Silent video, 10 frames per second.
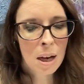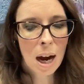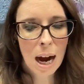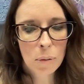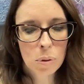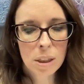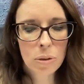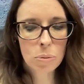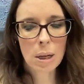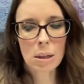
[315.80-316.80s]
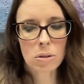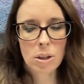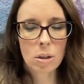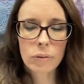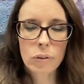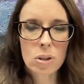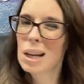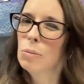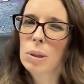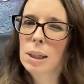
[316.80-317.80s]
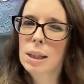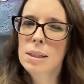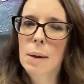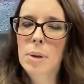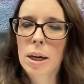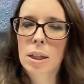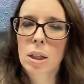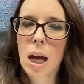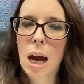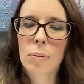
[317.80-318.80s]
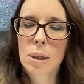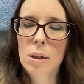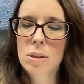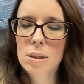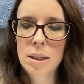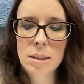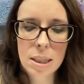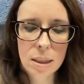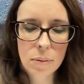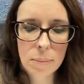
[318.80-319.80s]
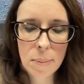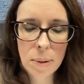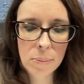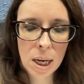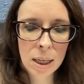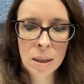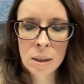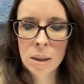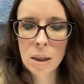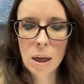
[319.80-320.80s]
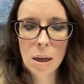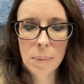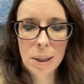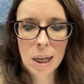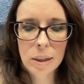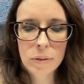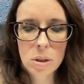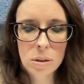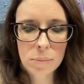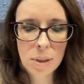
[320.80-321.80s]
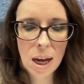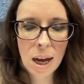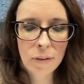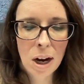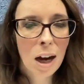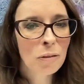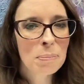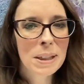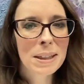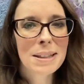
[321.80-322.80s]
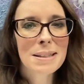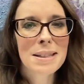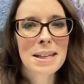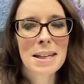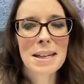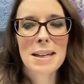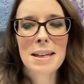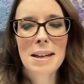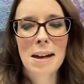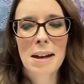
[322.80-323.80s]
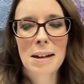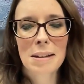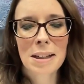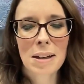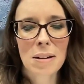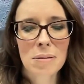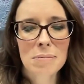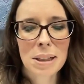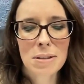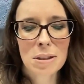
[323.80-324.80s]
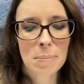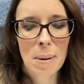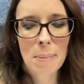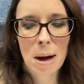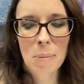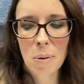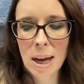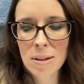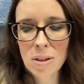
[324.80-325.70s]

I really threw it out to the universe. I really had stopped talking to God when I was 16, when my mom died. I kind of told him to F off because he took my mom away.